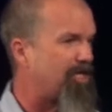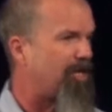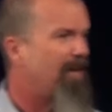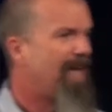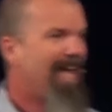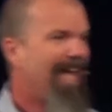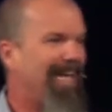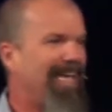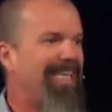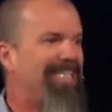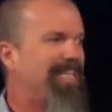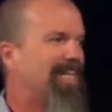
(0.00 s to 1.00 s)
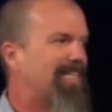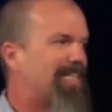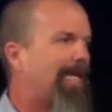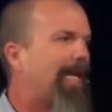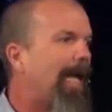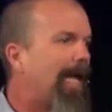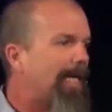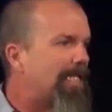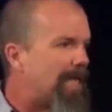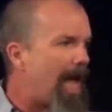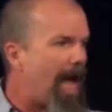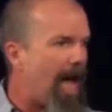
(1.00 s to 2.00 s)
stuff, he just
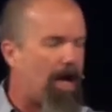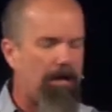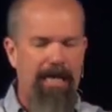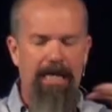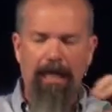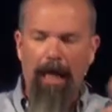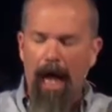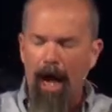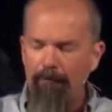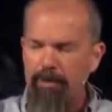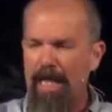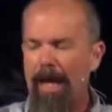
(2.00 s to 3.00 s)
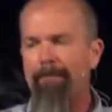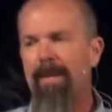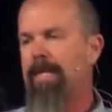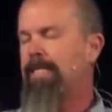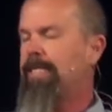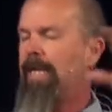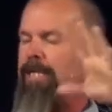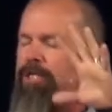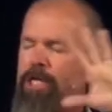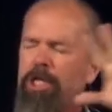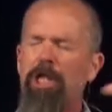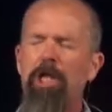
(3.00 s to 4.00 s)
geeks out. He loves that
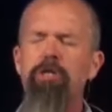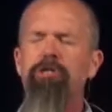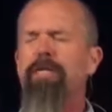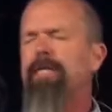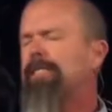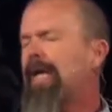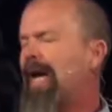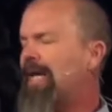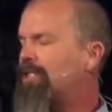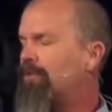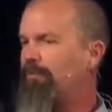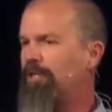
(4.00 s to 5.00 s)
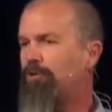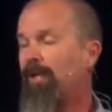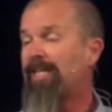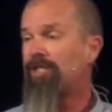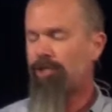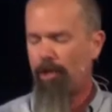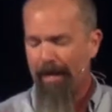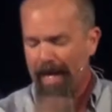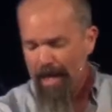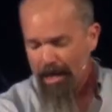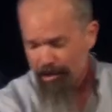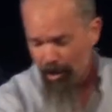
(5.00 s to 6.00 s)
meditation, closing his eyes and visualizing. So
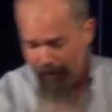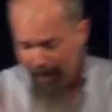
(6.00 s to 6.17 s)
so I'm